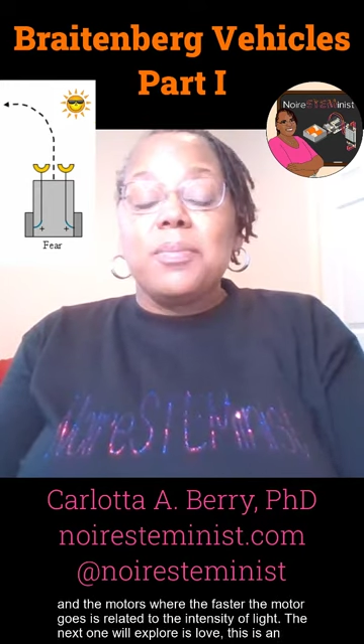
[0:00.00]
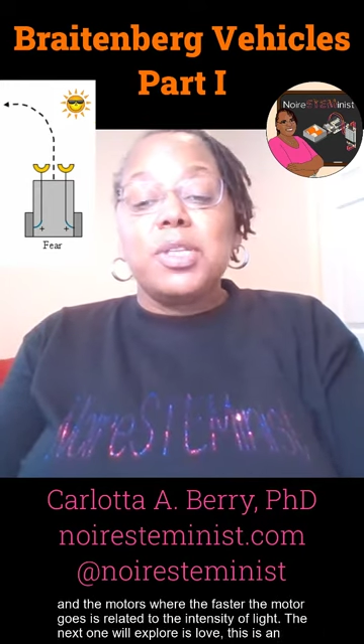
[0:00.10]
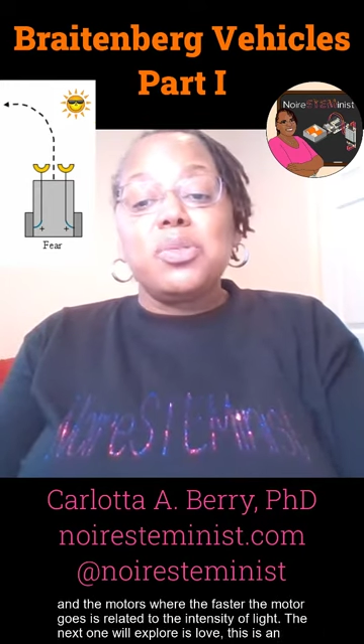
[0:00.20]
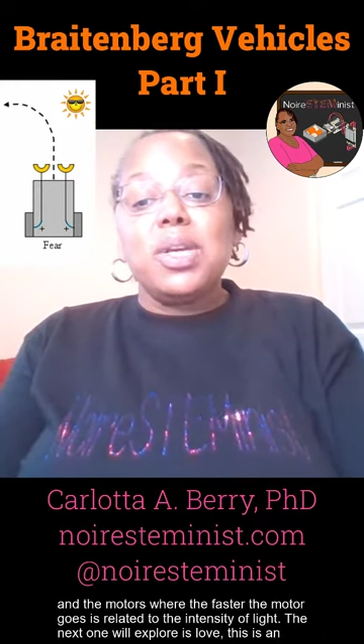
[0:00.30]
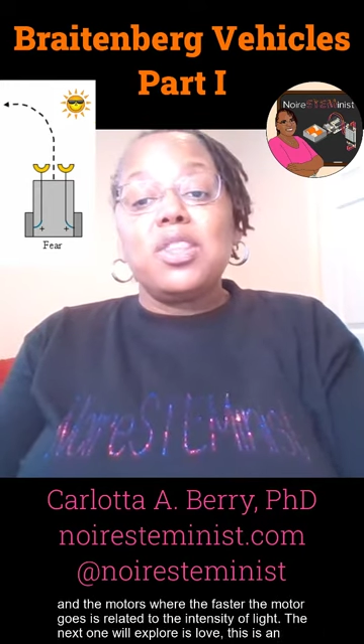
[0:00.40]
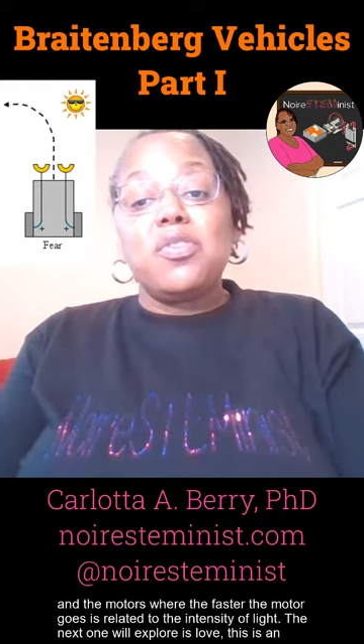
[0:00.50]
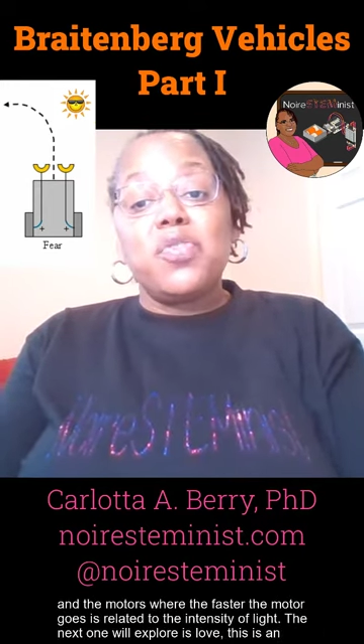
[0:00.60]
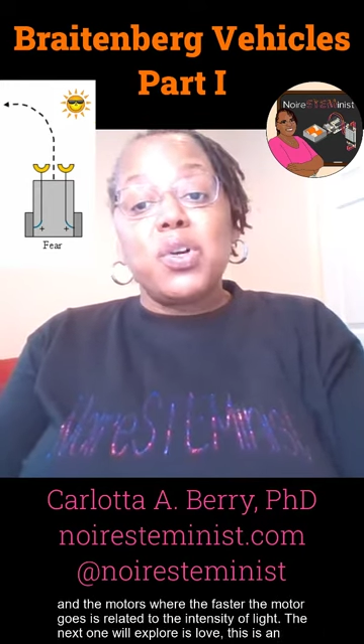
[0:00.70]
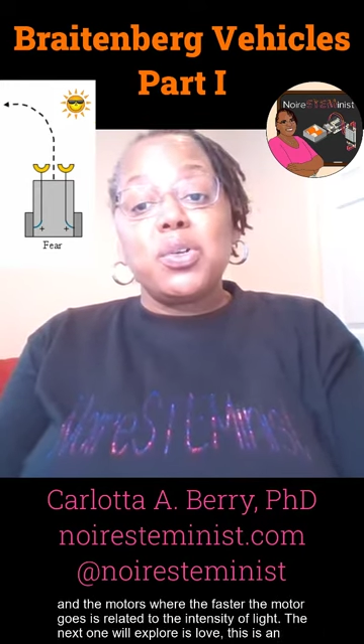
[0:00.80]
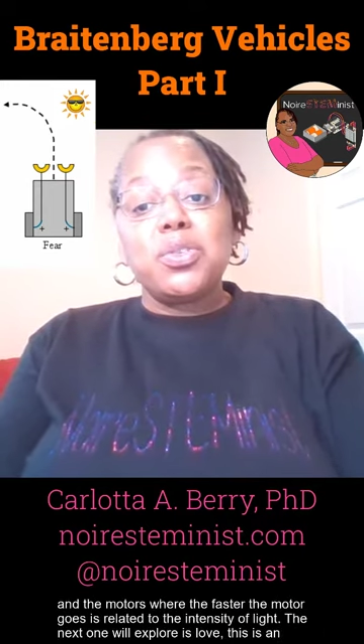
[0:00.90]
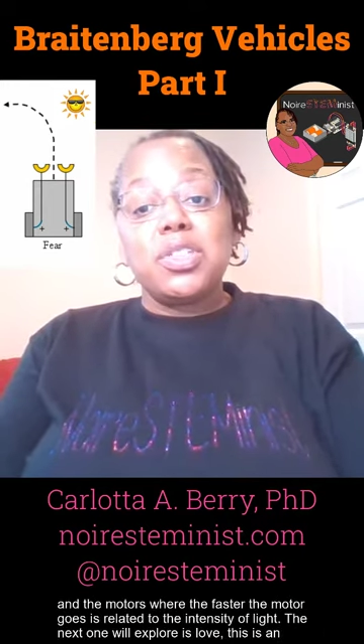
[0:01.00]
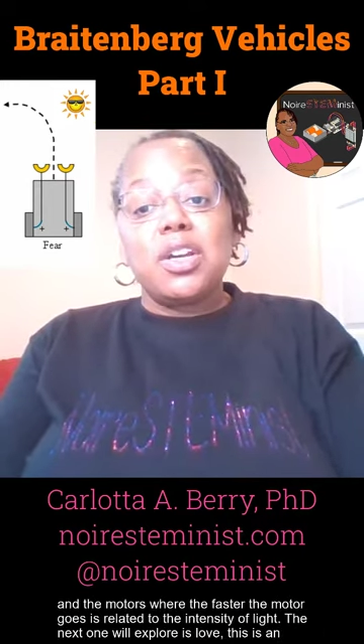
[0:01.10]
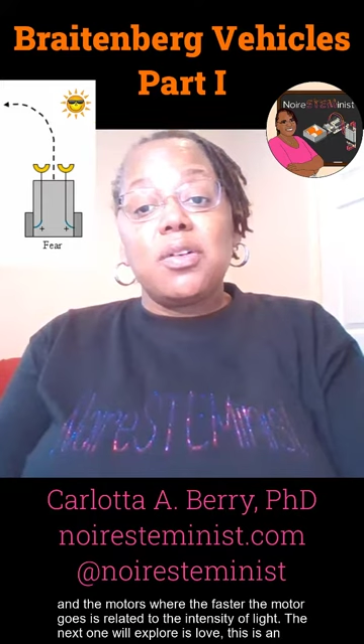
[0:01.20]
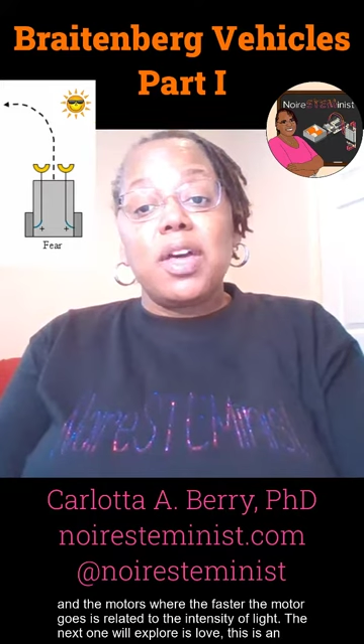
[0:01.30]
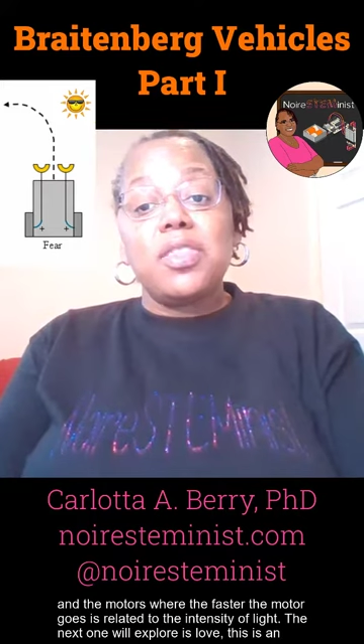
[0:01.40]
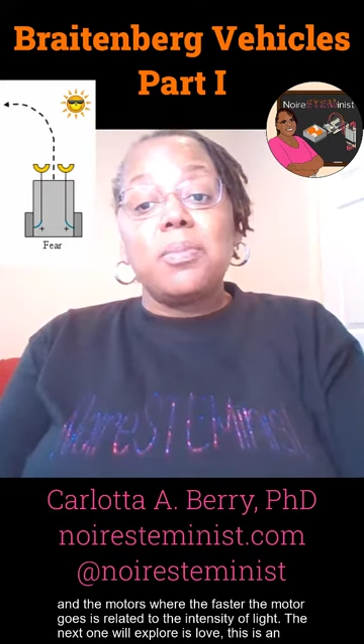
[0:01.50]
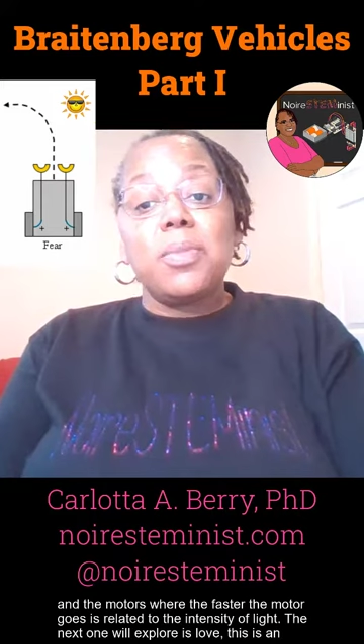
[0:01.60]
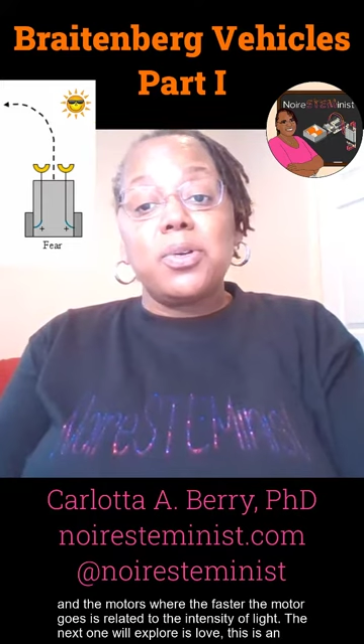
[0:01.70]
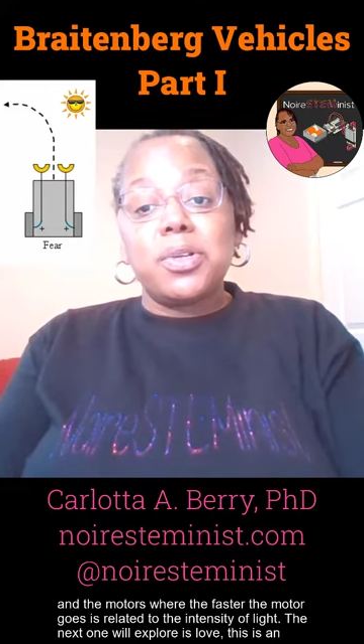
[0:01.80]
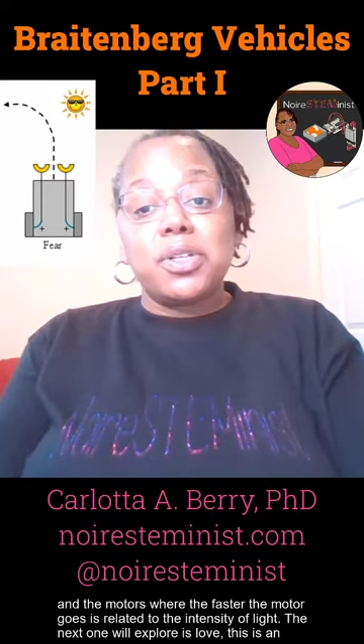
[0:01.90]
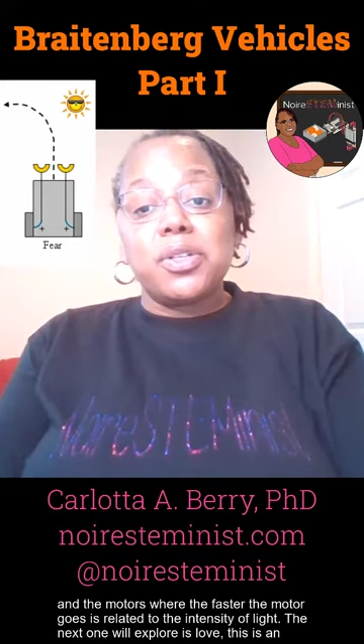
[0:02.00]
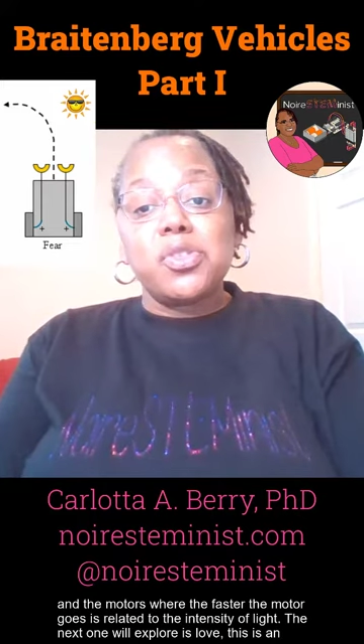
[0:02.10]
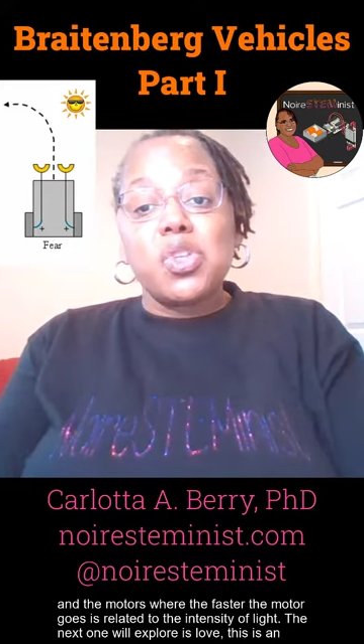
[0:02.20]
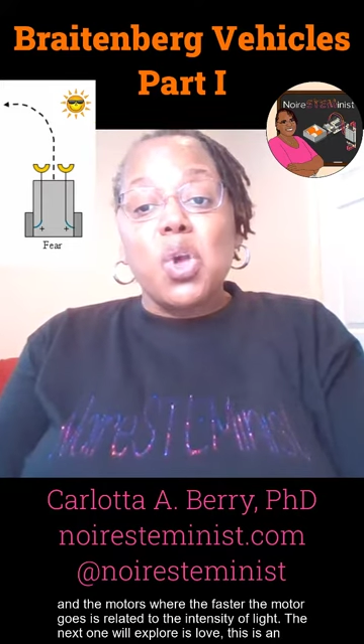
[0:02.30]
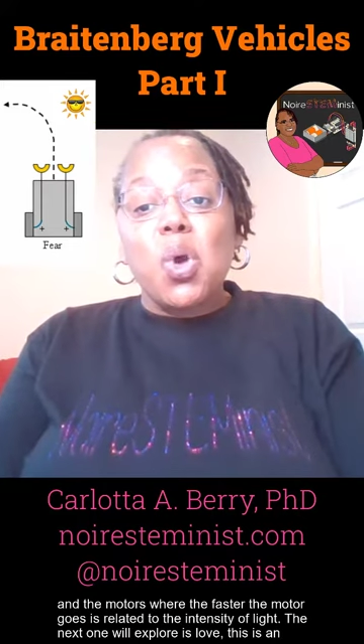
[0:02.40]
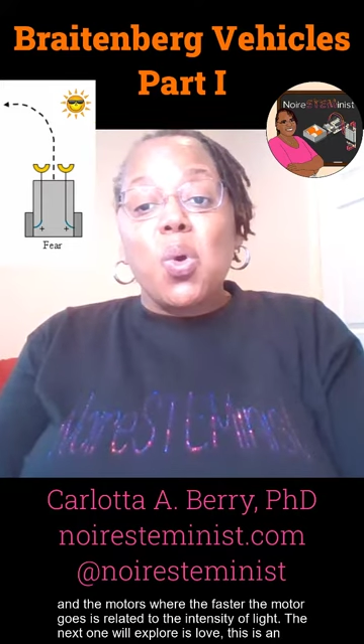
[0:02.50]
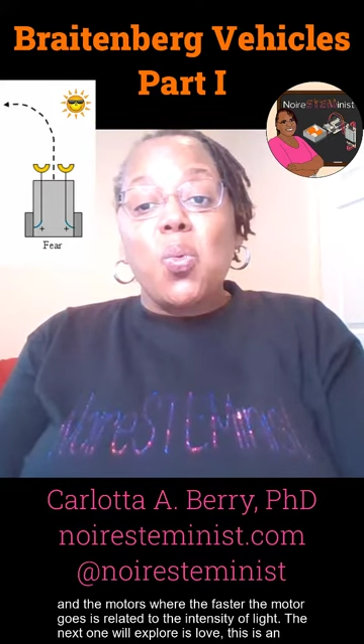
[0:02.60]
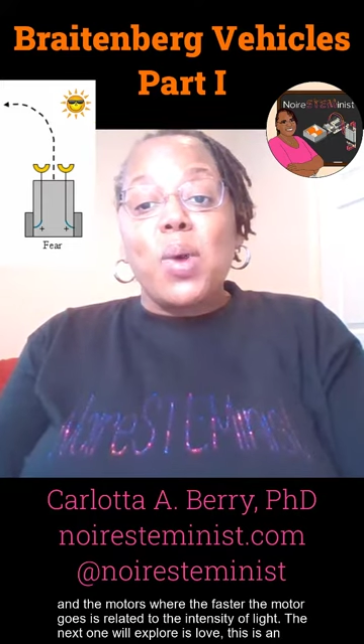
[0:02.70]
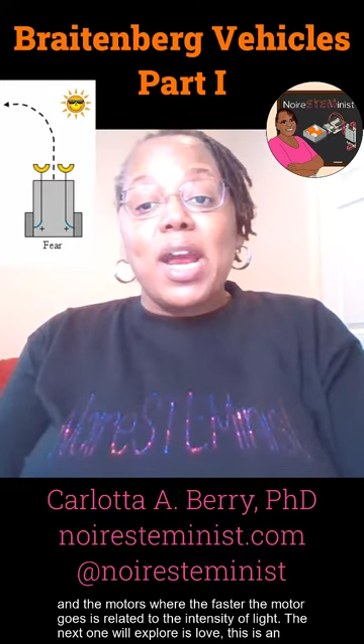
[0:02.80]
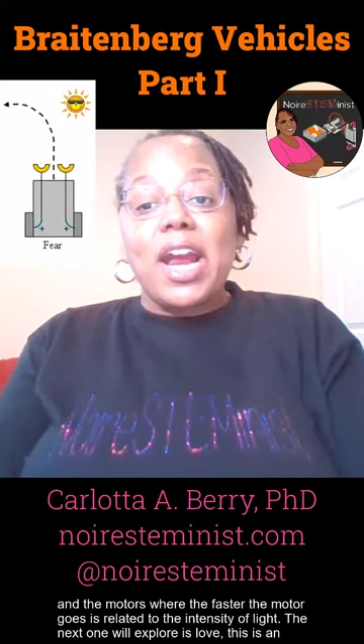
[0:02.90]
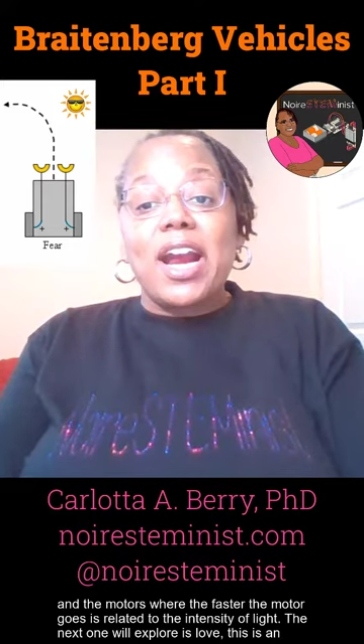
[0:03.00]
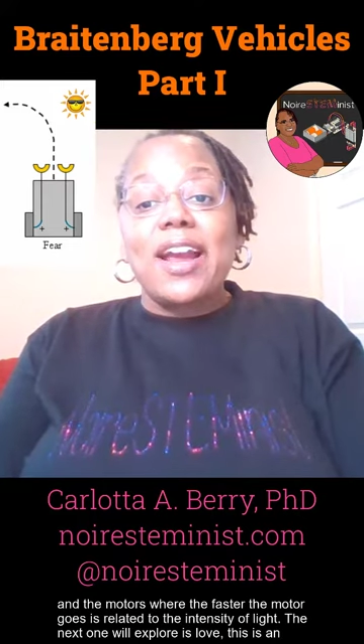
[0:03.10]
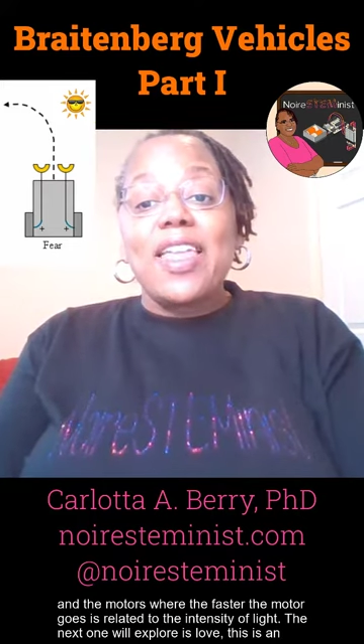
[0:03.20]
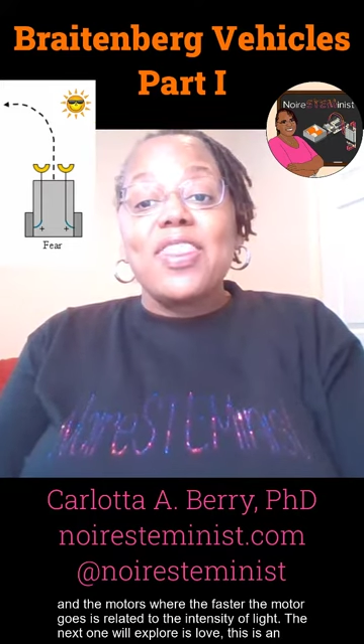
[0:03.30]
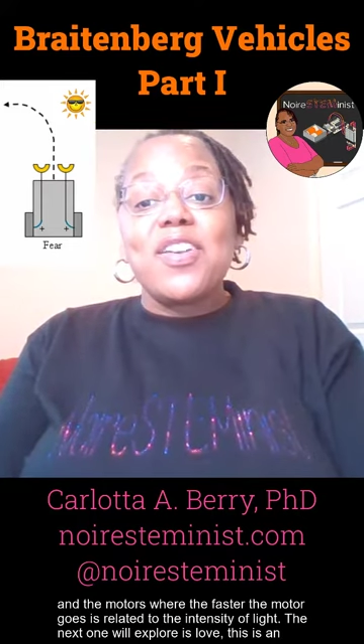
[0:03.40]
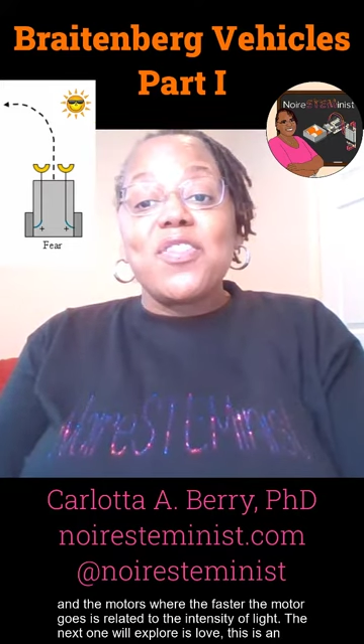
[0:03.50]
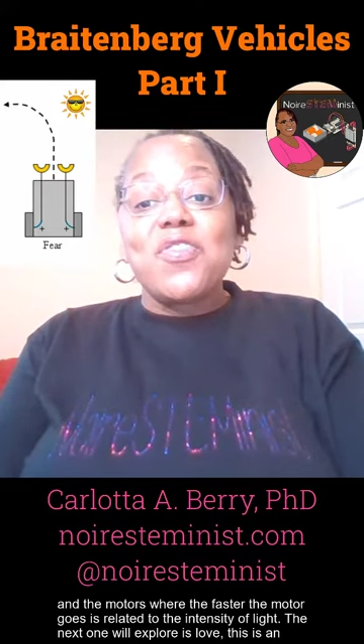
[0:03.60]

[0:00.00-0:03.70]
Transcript: between the photocell and the motors, where the